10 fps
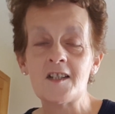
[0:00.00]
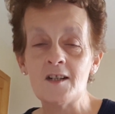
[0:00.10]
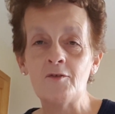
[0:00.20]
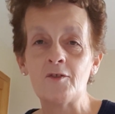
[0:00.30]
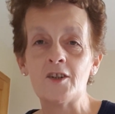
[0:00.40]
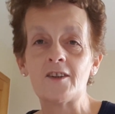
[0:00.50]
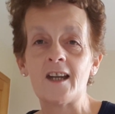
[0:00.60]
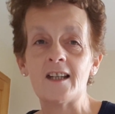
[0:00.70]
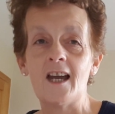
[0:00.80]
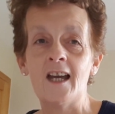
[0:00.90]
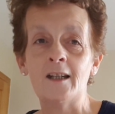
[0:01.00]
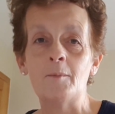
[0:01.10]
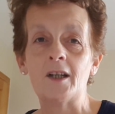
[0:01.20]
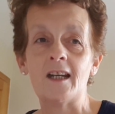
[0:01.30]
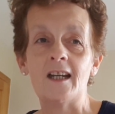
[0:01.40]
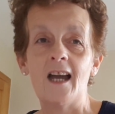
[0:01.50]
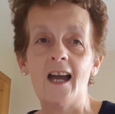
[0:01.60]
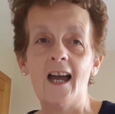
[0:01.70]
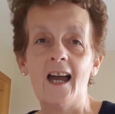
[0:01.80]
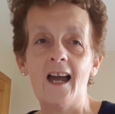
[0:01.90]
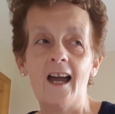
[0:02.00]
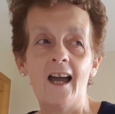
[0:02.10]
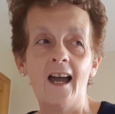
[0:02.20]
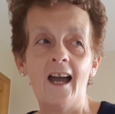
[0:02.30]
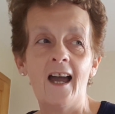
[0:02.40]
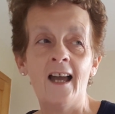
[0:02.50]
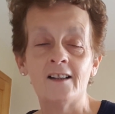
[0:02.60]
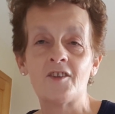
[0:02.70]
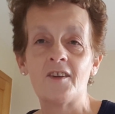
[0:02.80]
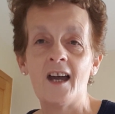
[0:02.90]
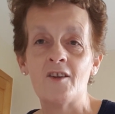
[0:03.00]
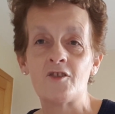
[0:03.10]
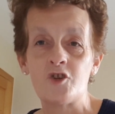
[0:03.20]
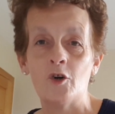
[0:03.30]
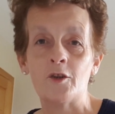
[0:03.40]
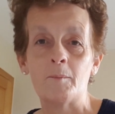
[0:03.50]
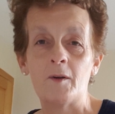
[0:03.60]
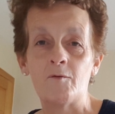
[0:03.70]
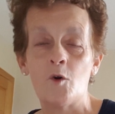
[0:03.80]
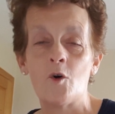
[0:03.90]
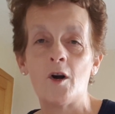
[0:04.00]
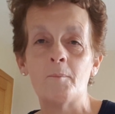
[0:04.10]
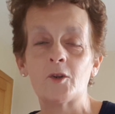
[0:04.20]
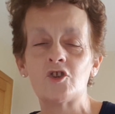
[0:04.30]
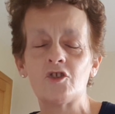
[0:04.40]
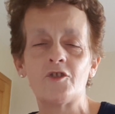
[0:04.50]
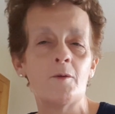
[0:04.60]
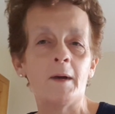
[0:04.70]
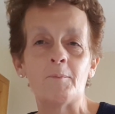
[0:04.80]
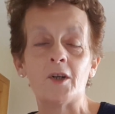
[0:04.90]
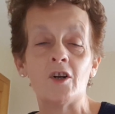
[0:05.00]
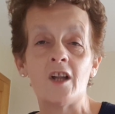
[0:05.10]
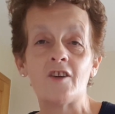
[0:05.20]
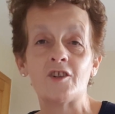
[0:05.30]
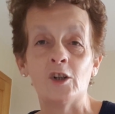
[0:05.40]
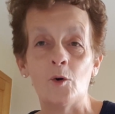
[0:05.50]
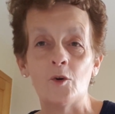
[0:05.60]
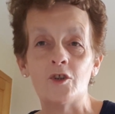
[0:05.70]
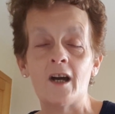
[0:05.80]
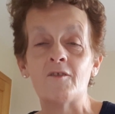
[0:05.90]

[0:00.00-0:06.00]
Different than anybody else has done before. But just remember, you're not alone.